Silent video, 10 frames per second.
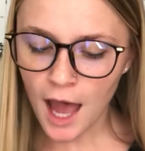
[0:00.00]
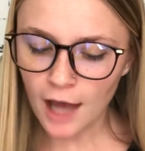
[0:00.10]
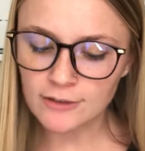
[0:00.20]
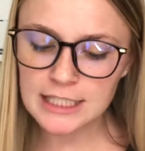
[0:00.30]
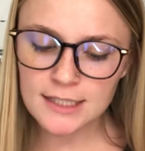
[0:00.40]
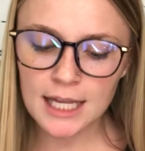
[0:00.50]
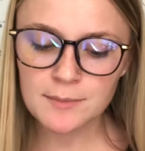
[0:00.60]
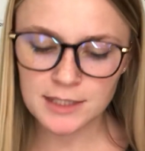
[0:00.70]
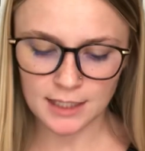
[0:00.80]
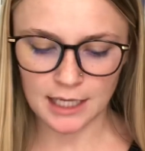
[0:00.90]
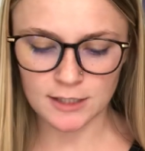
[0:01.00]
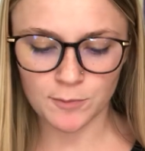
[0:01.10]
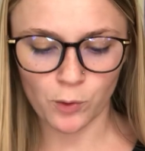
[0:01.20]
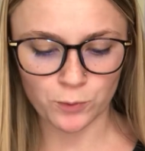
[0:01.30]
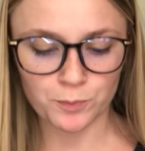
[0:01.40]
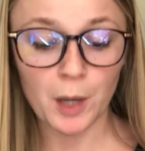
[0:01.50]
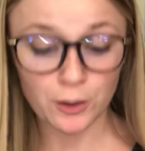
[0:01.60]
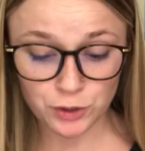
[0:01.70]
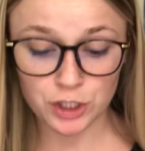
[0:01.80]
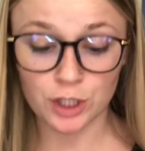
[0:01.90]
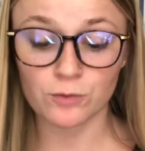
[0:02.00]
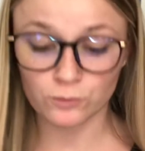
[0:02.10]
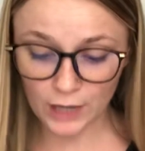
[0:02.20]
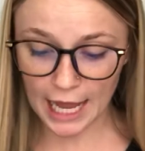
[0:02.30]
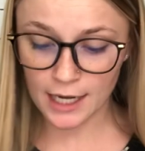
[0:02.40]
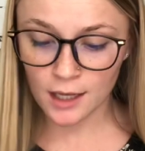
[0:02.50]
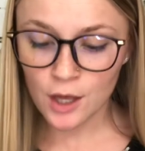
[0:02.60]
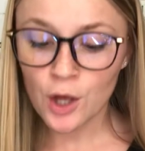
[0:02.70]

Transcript: of a same size poster red.